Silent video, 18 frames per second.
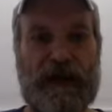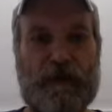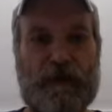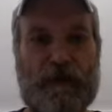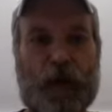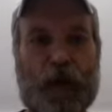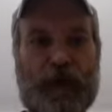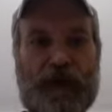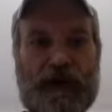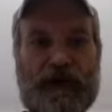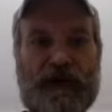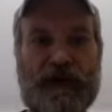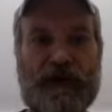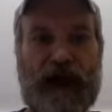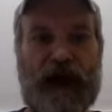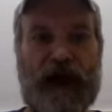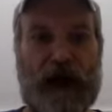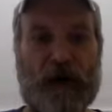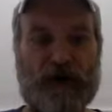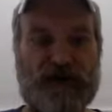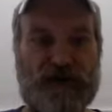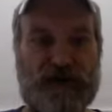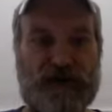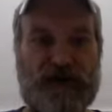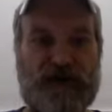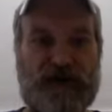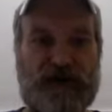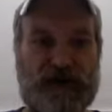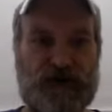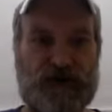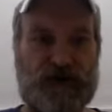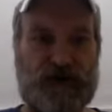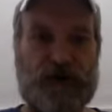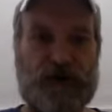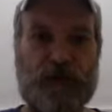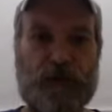But what it allows is
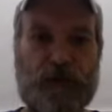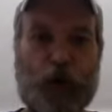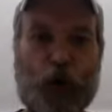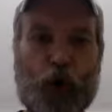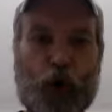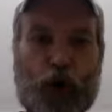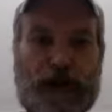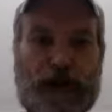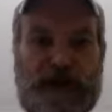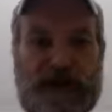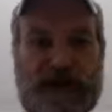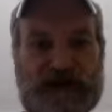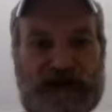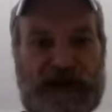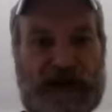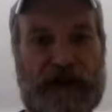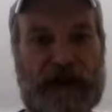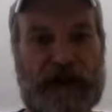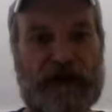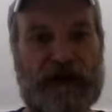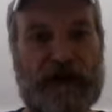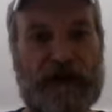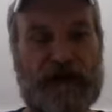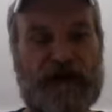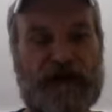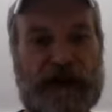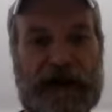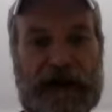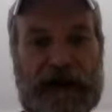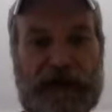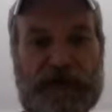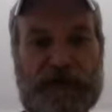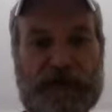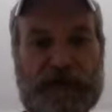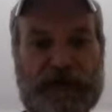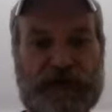the employees that sign
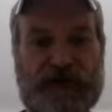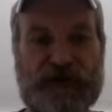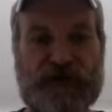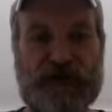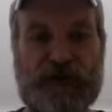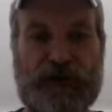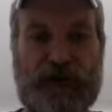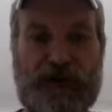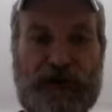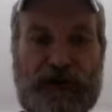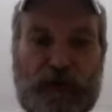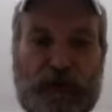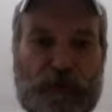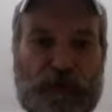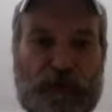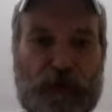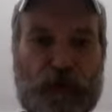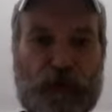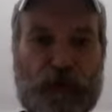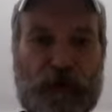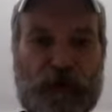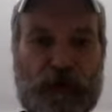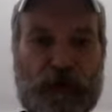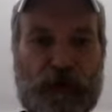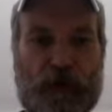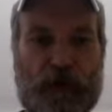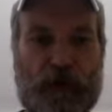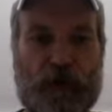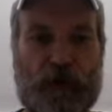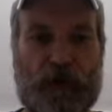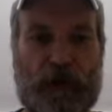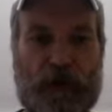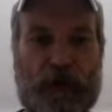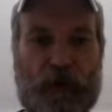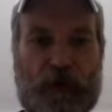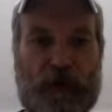up to participate in the program could go to
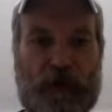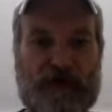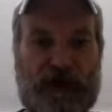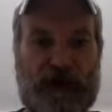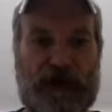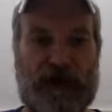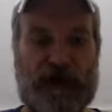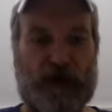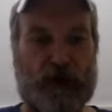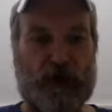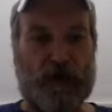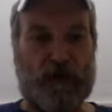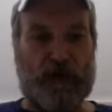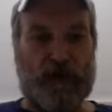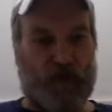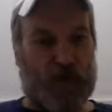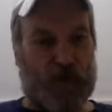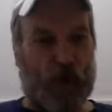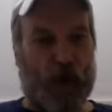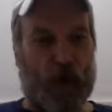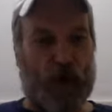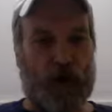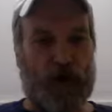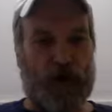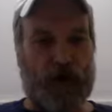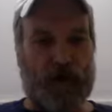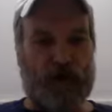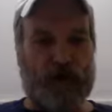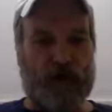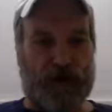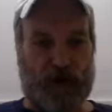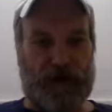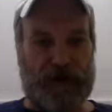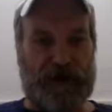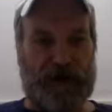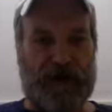my website before,
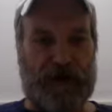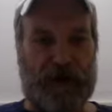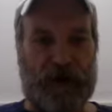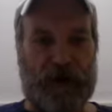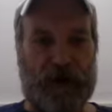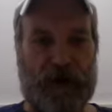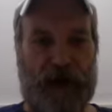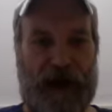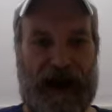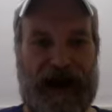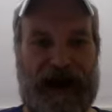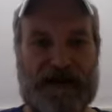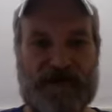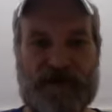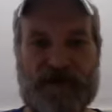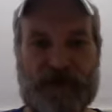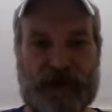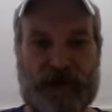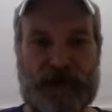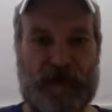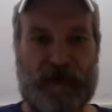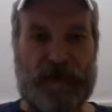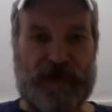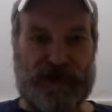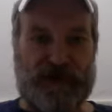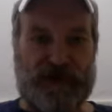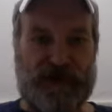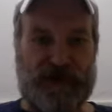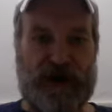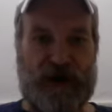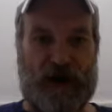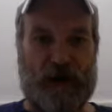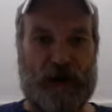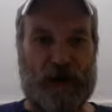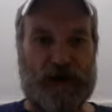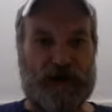during, or after business
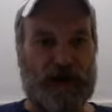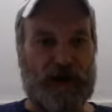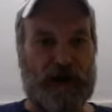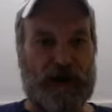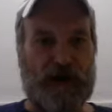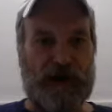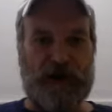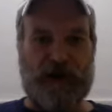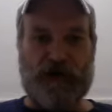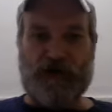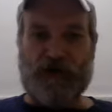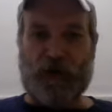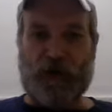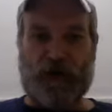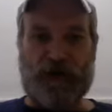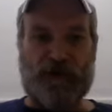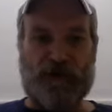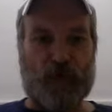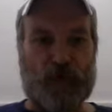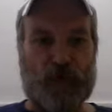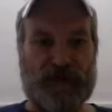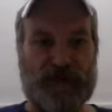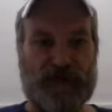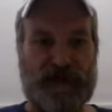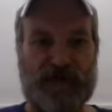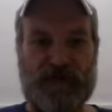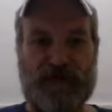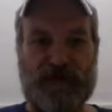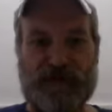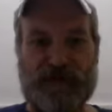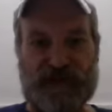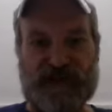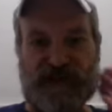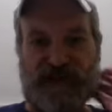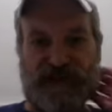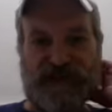hours, 24/7,
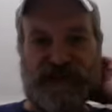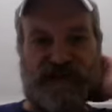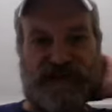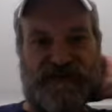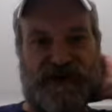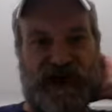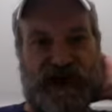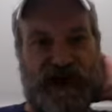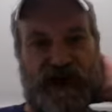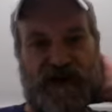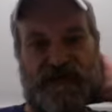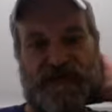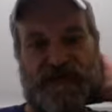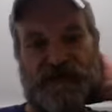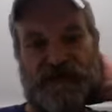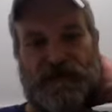365,